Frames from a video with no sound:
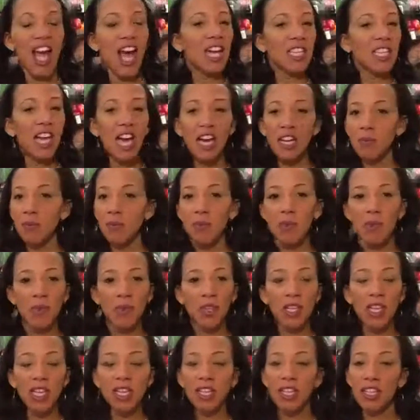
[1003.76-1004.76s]
A lot of people
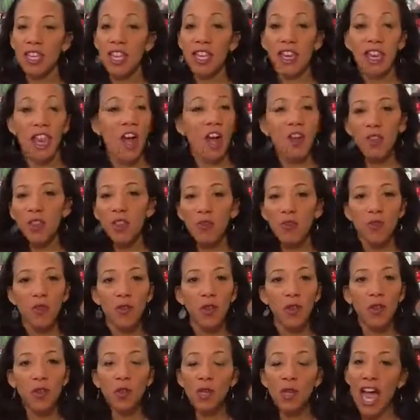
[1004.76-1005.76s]
think that healthy
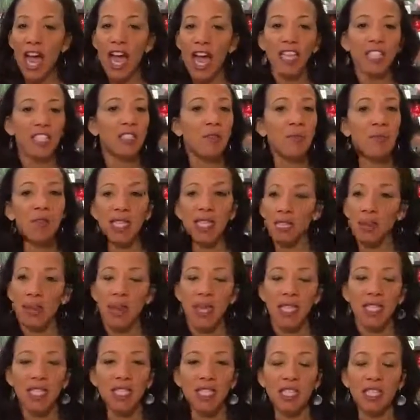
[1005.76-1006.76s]
food has to be
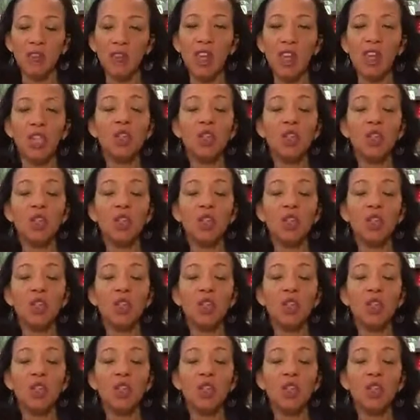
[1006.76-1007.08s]
expensive,